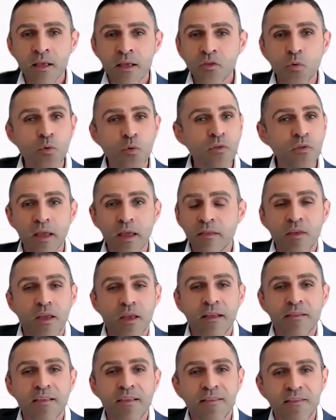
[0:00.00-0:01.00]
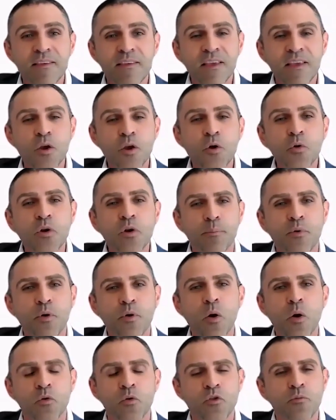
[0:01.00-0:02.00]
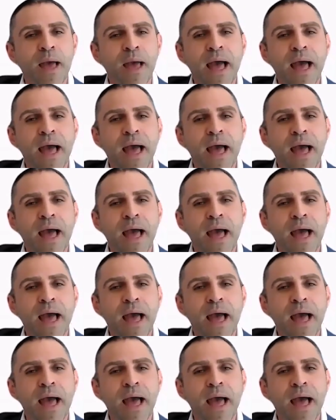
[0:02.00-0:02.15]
So it's a tiered approach.